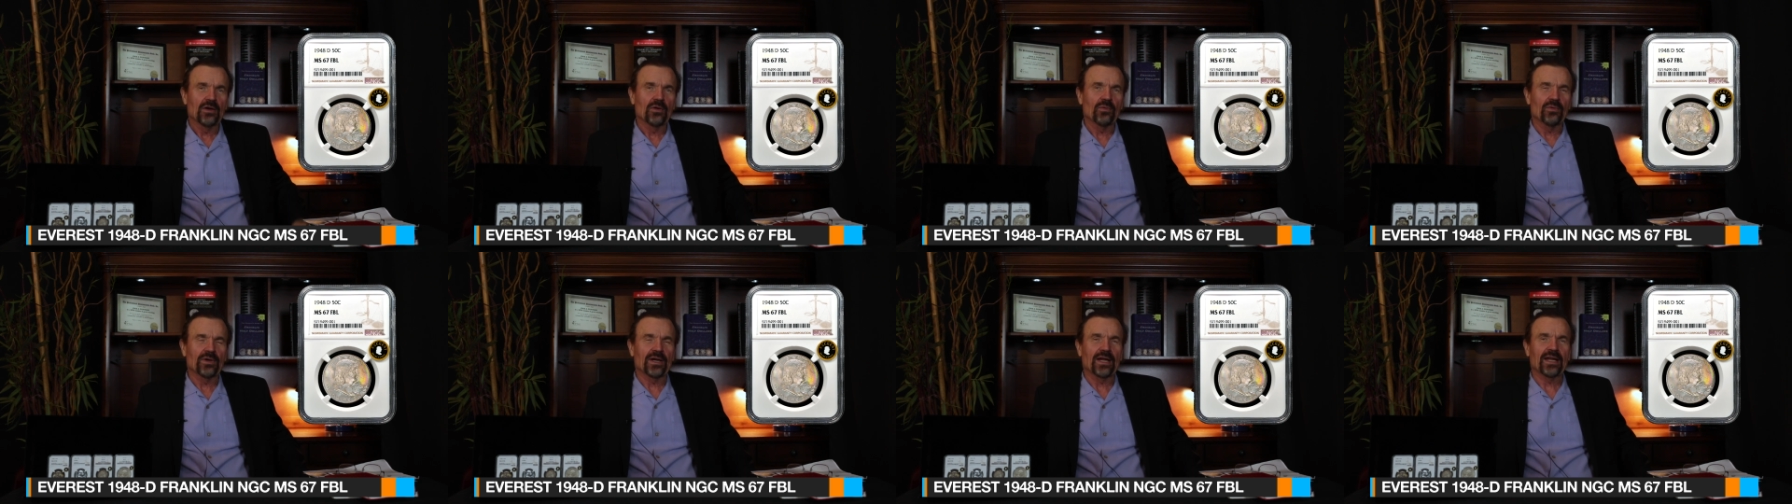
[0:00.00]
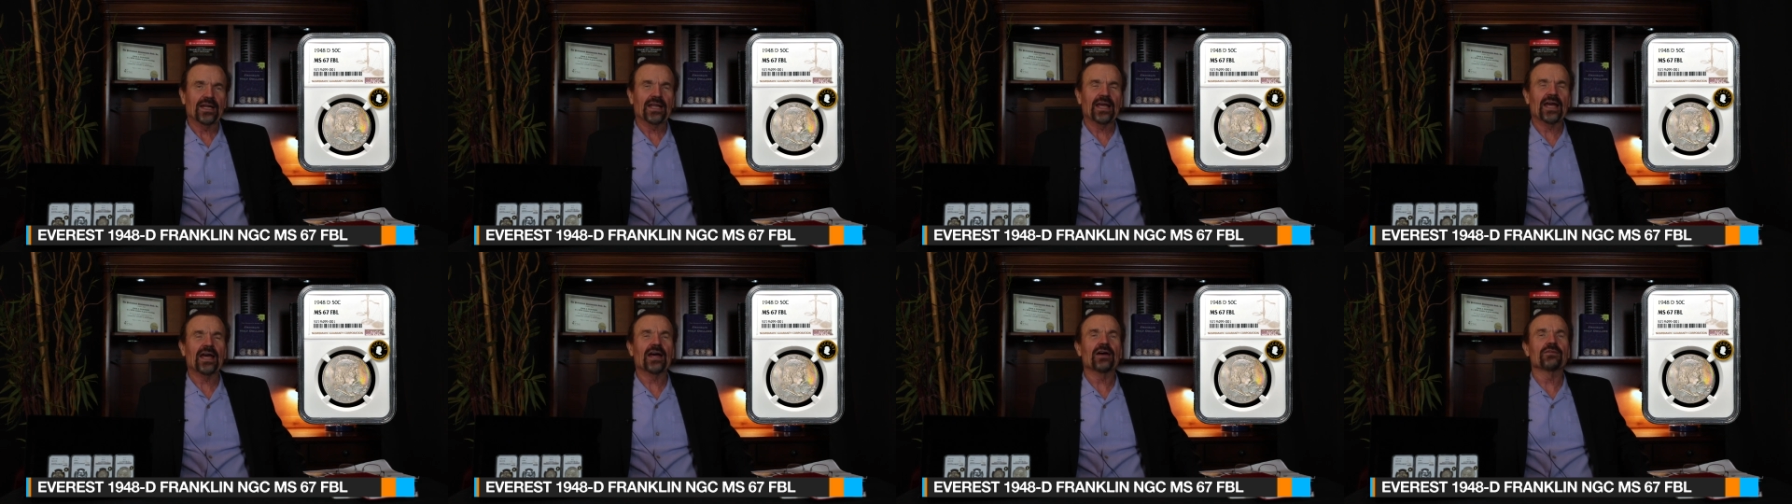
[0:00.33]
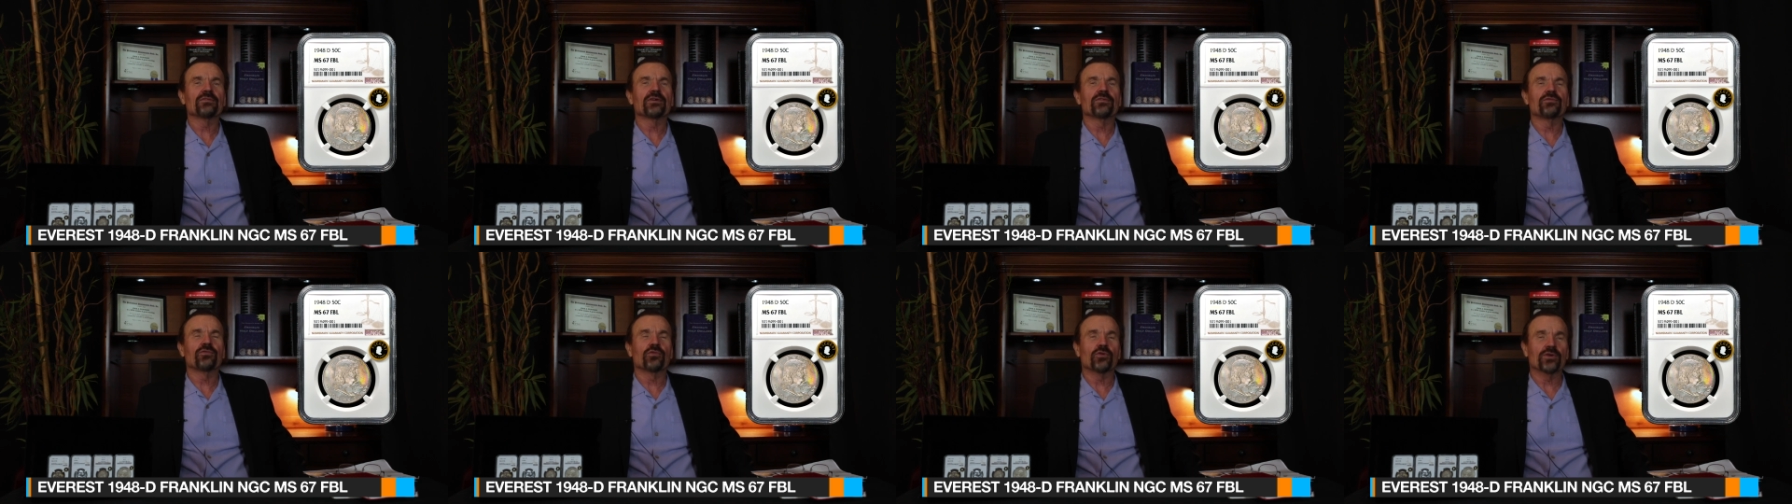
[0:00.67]
when I'd
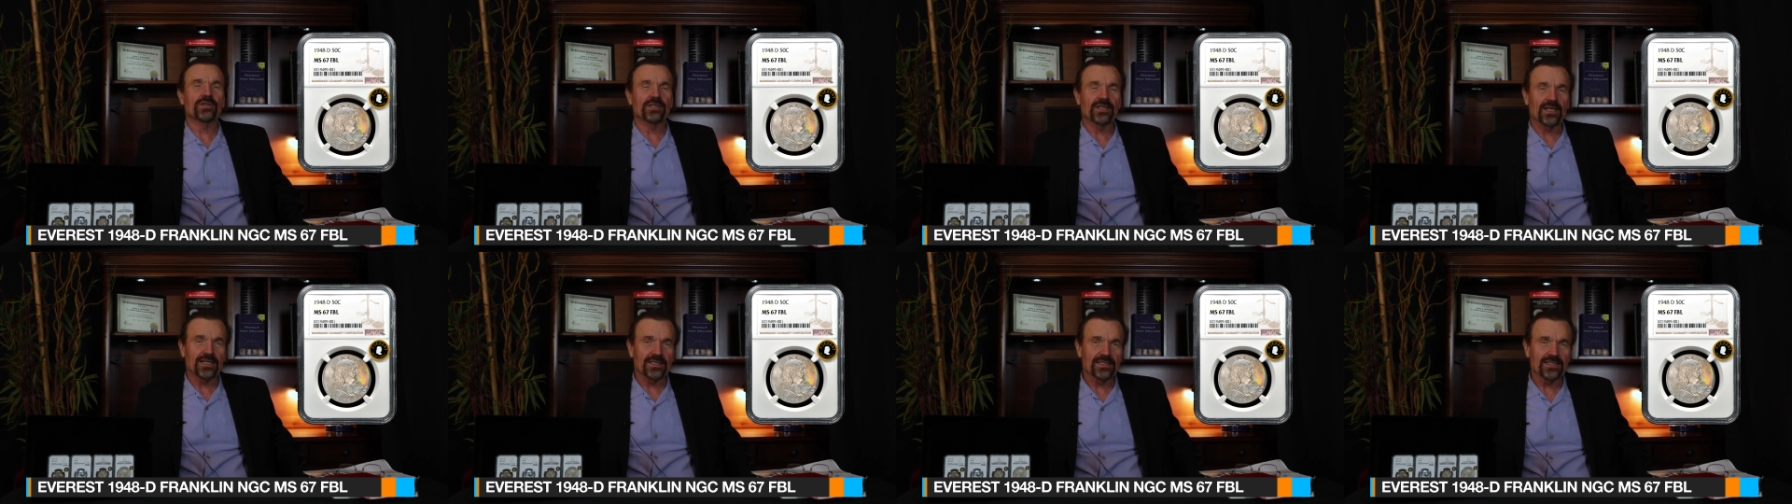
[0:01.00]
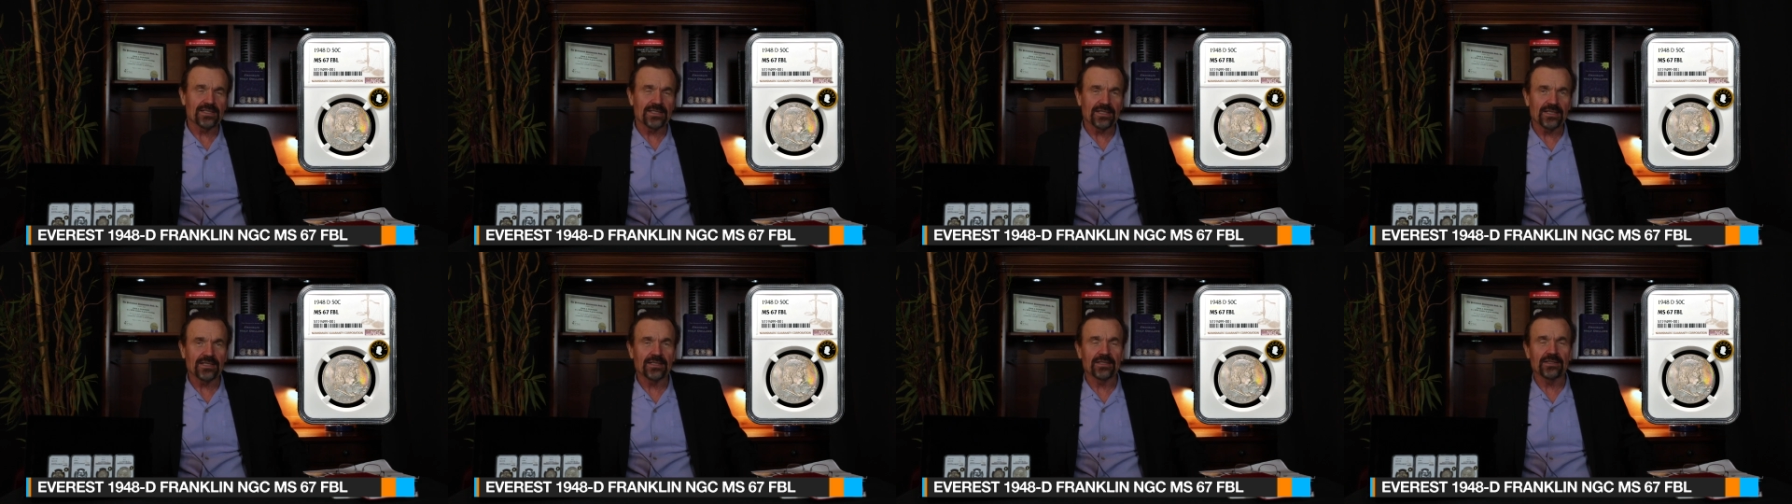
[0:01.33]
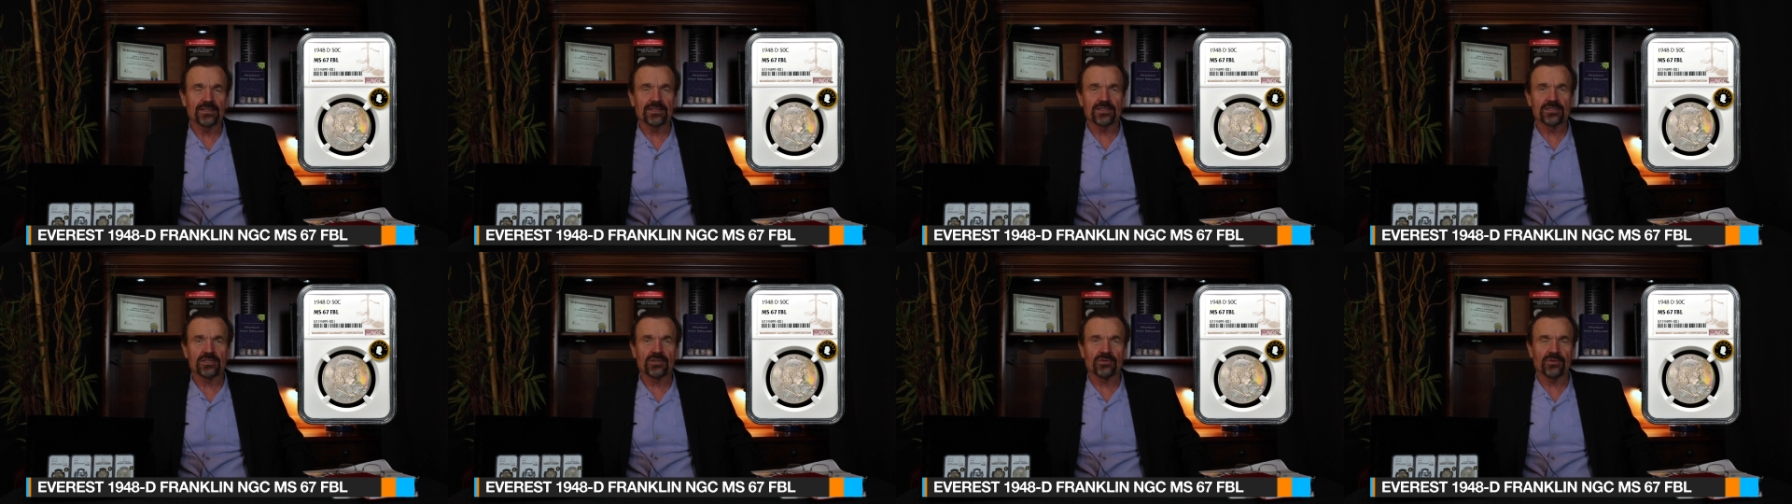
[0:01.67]
have a 48D in
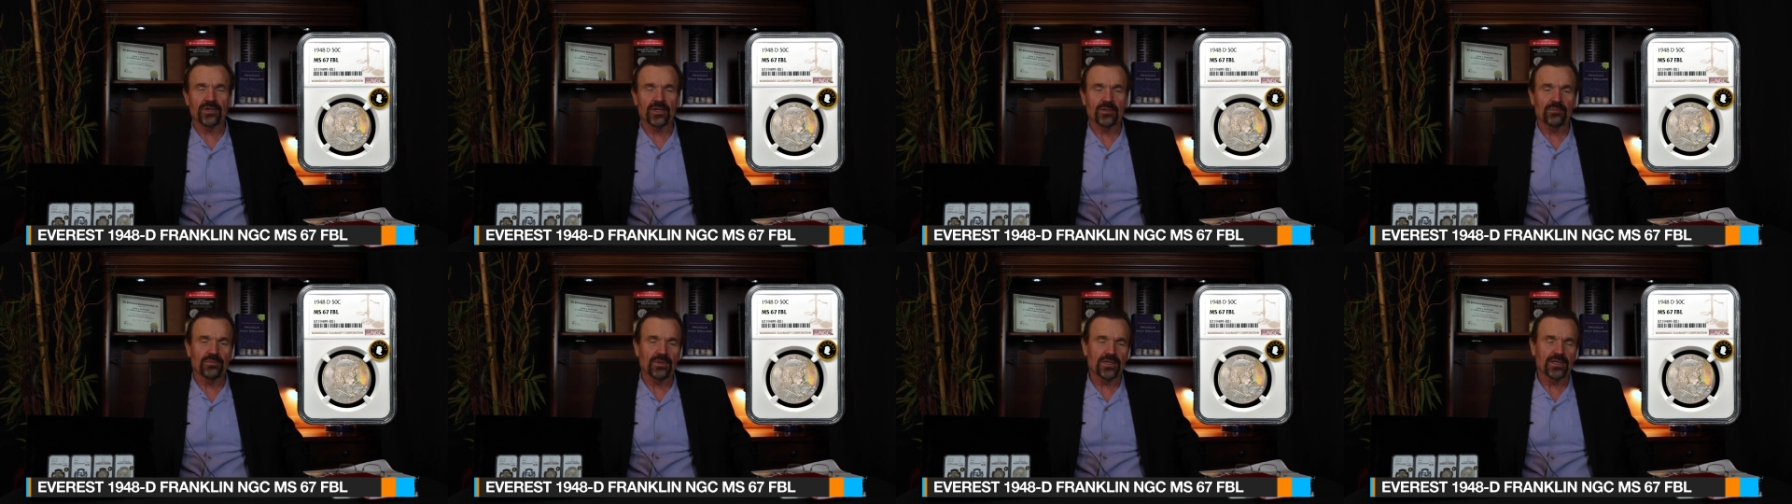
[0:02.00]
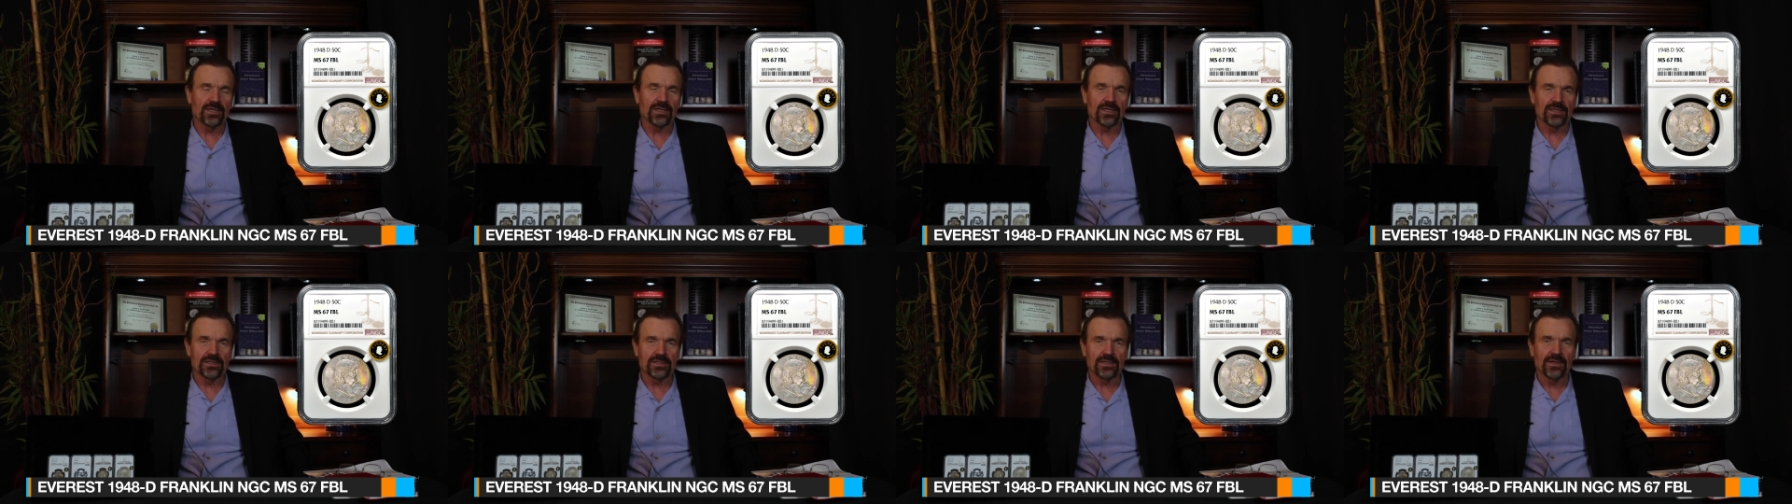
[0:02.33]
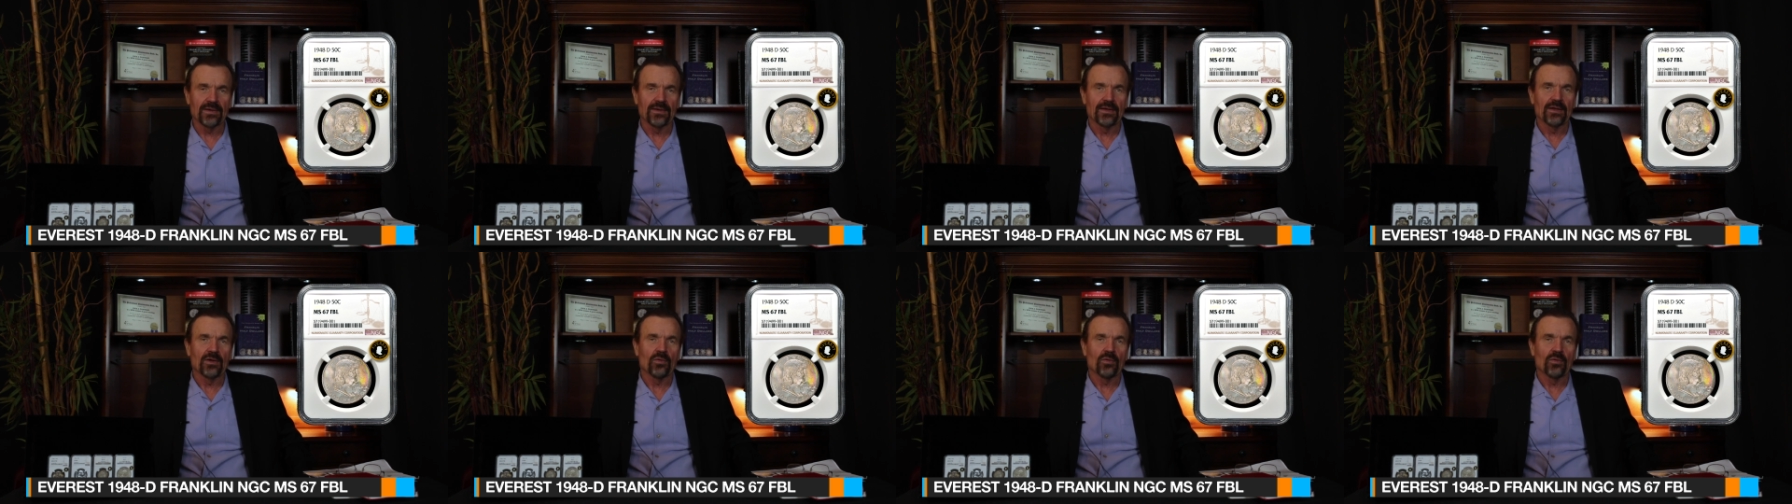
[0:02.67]
this grade because